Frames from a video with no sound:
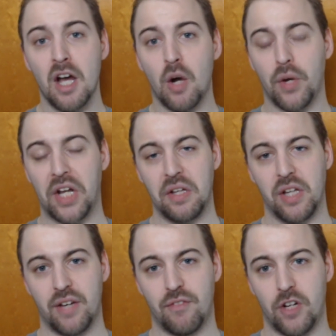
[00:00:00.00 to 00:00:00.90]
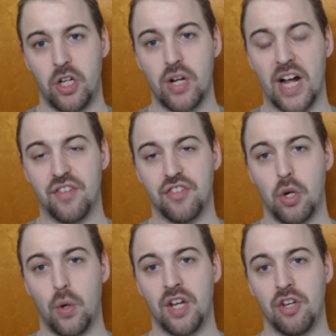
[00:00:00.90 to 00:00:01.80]
What I'd like for you guys to
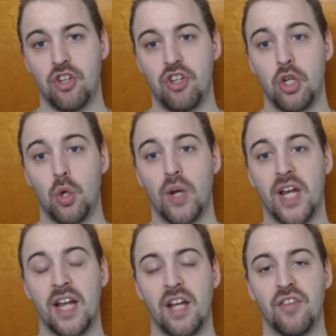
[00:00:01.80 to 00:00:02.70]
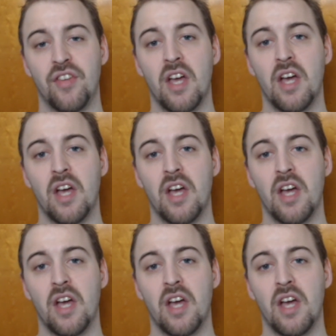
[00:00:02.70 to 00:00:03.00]
go ahead and do is,